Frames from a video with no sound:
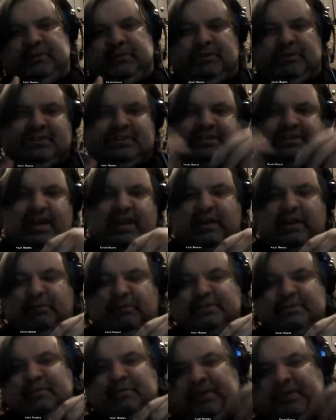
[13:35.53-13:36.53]
between what's a town
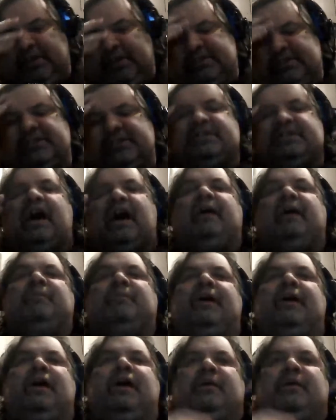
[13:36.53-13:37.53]
and what's a village at the
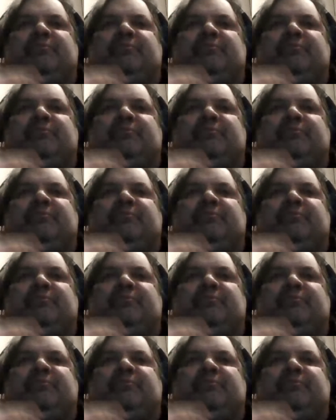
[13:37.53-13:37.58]
time.